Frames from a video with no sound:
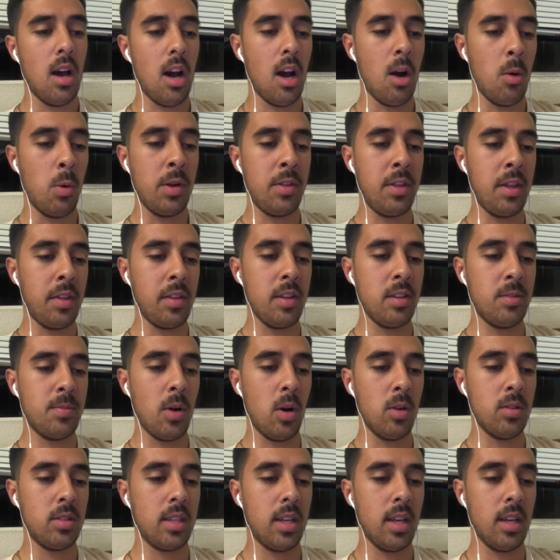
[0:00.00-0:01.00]
We think these
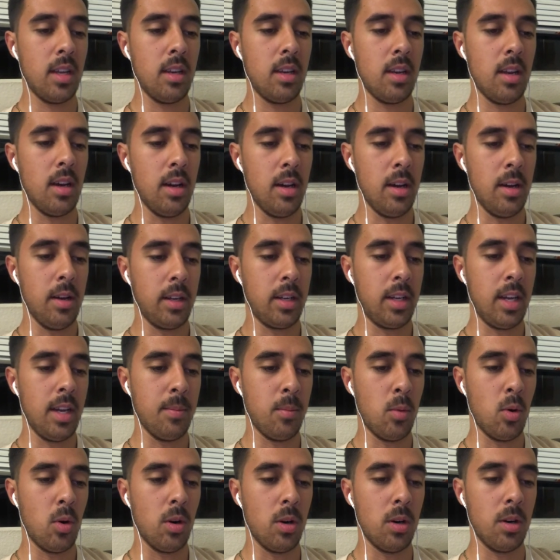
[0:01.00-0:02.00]
posts can get
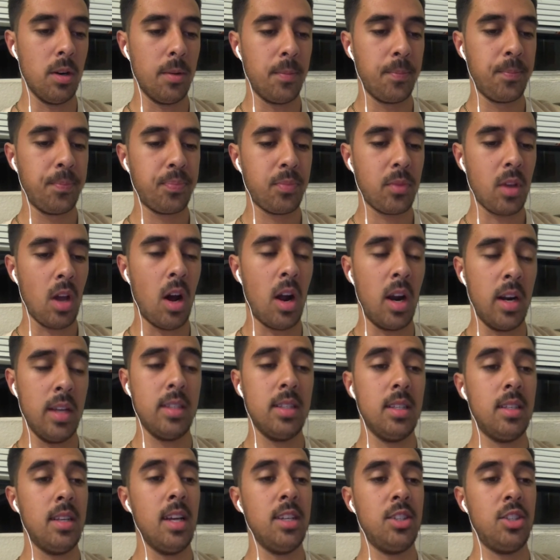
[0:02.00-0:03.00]
more audience
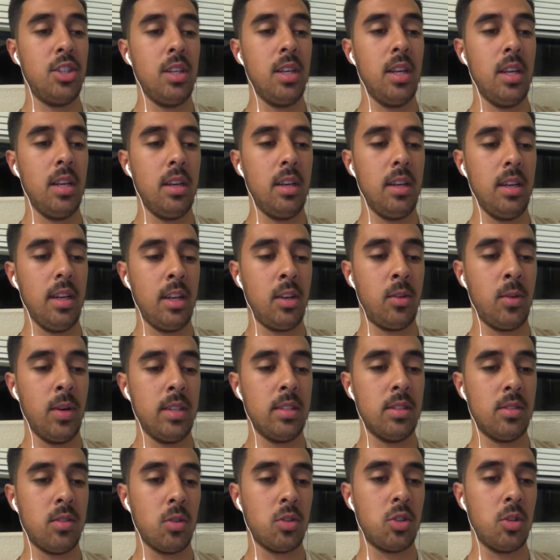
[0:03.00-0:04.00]
attention and
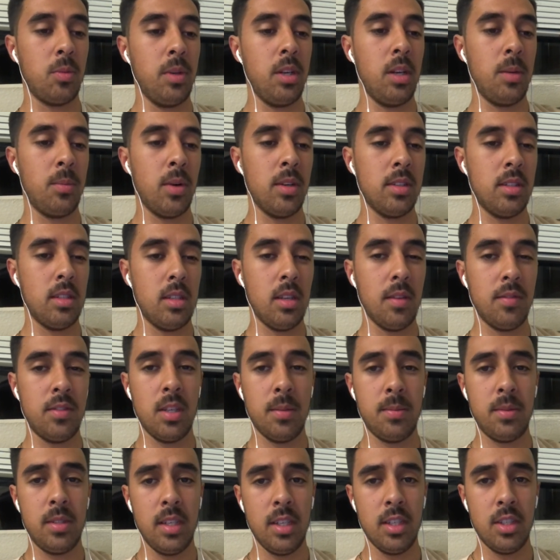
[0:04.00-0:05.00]
increase the social media presence of
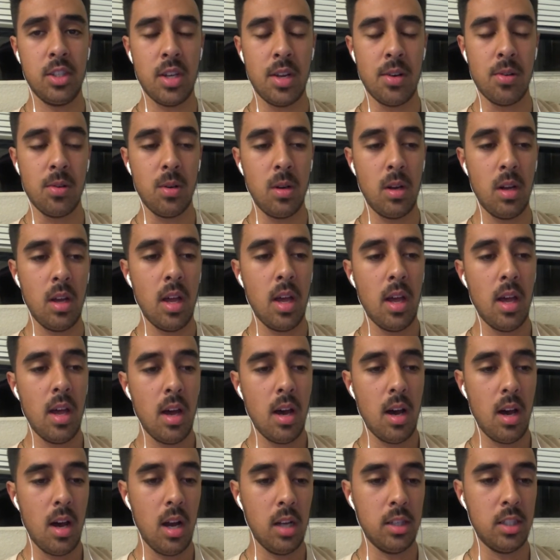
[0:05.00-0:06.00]
Sipsy in general,
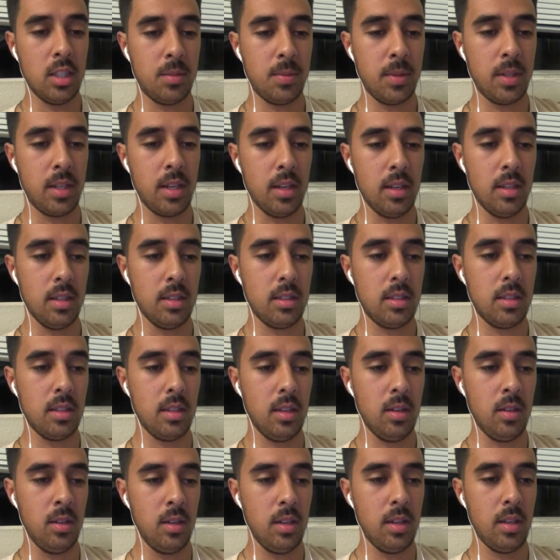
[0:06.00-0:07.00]
just because
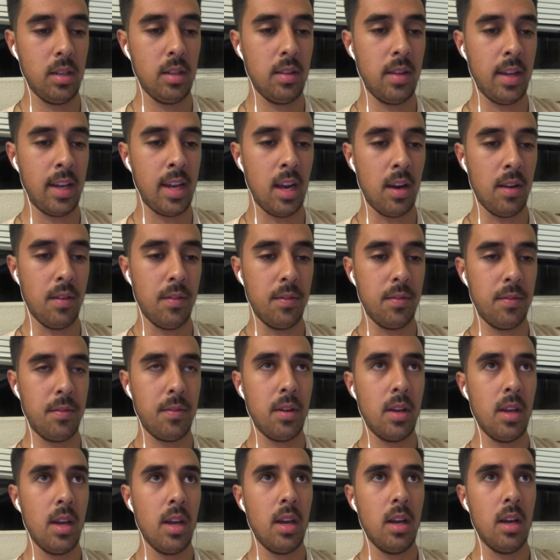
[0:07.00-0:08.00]
they kind of
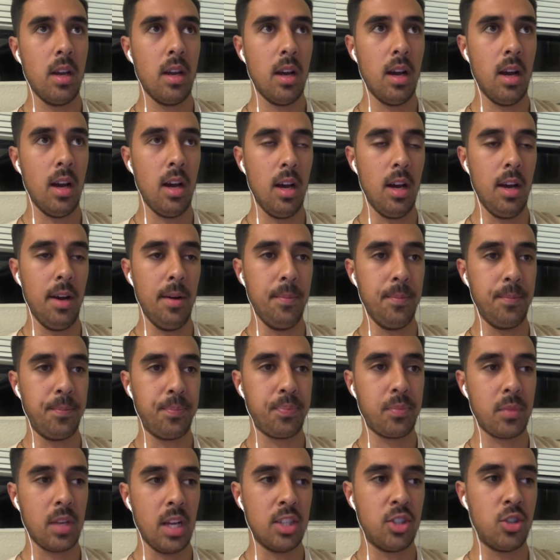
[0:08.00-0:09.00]

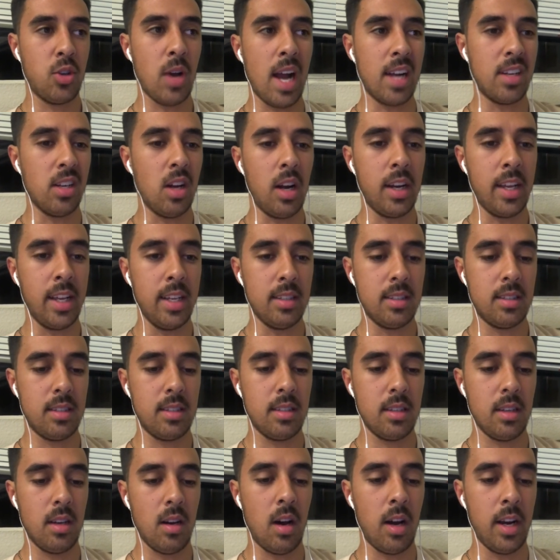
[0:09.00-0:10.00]
attract
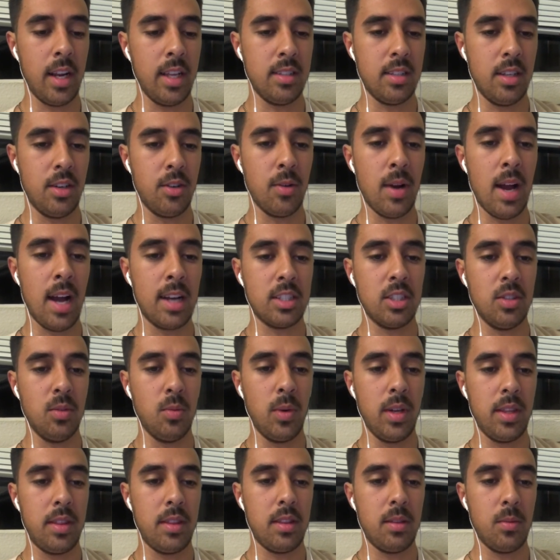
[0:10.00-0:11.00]
audience interaction
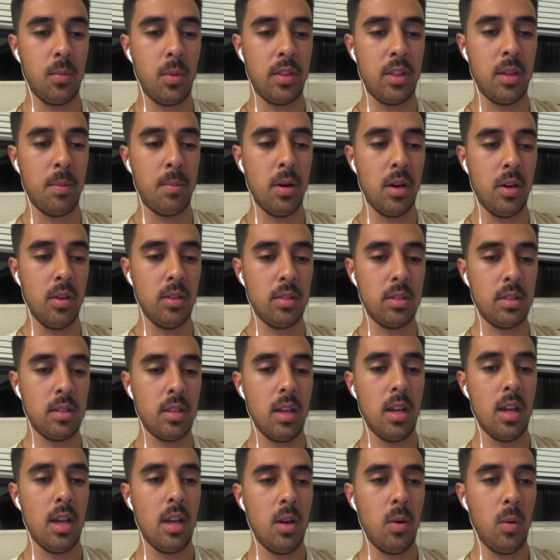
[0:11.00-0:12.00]
with the post,
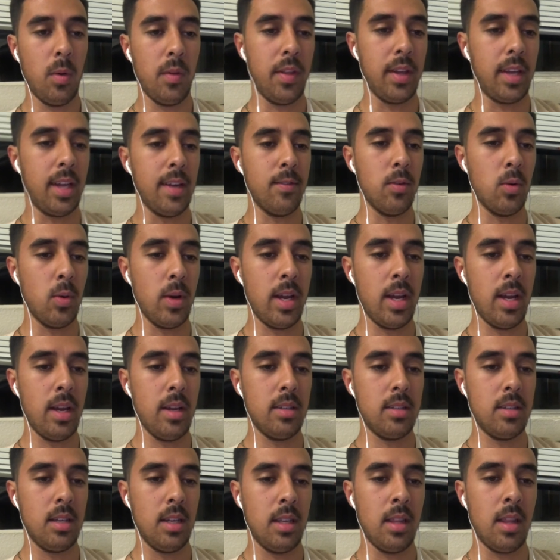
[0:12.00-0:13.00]
with the
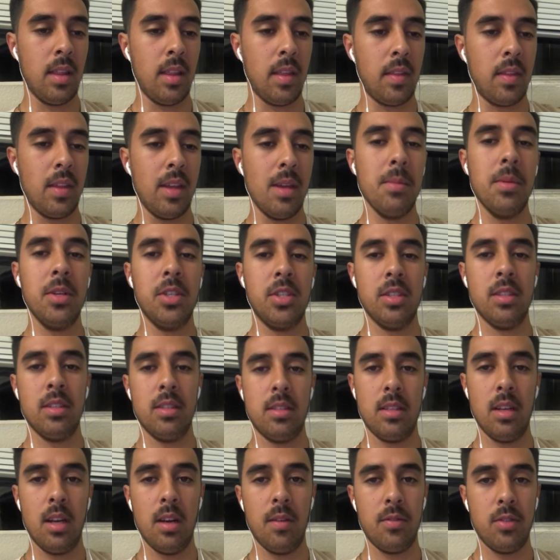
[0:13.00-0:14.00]
giveaways and the images and
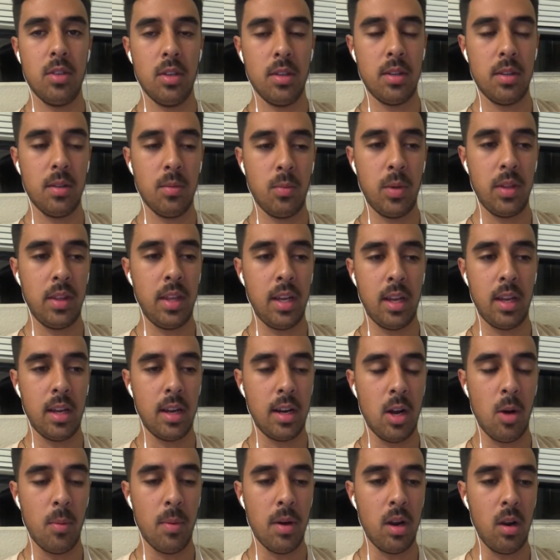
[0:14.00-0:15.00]
stuff. So we think it could
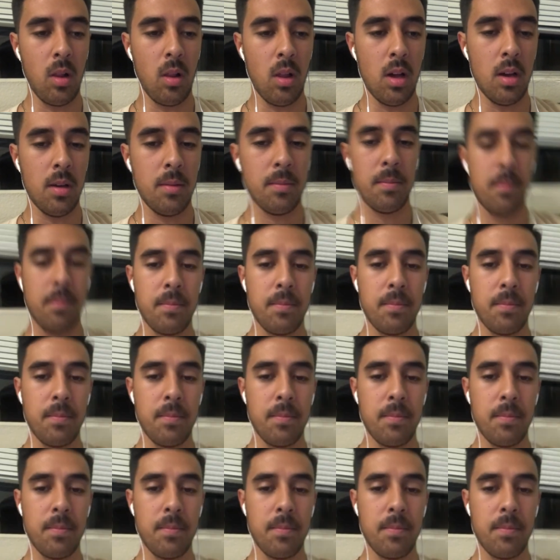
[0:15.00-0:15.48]
help out a lot.